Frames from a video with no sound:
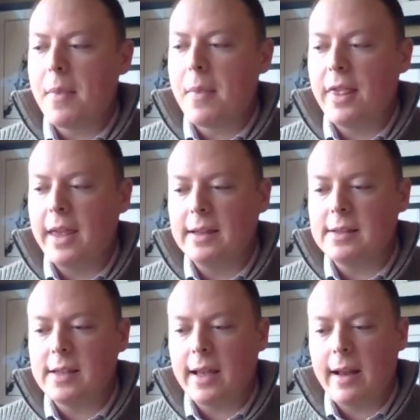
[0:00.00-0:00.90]
things
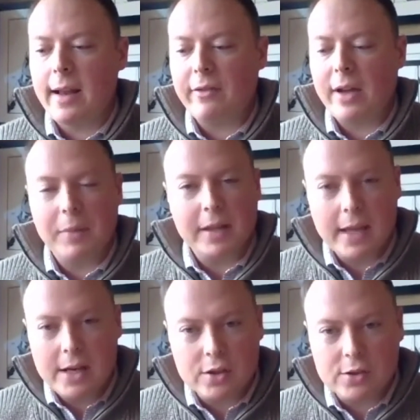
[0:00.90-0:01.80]
that have
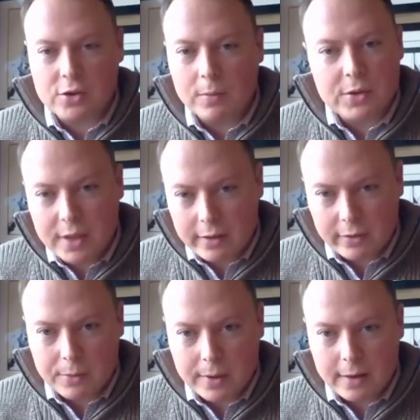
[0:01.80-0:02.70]
applications almost
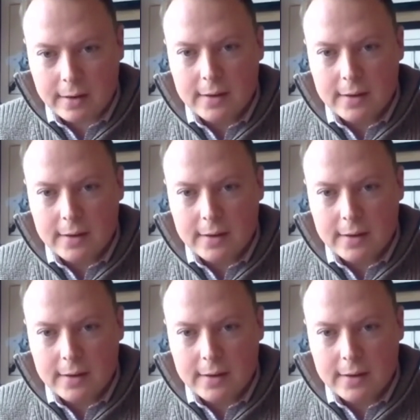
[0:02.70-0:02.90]
everywhere.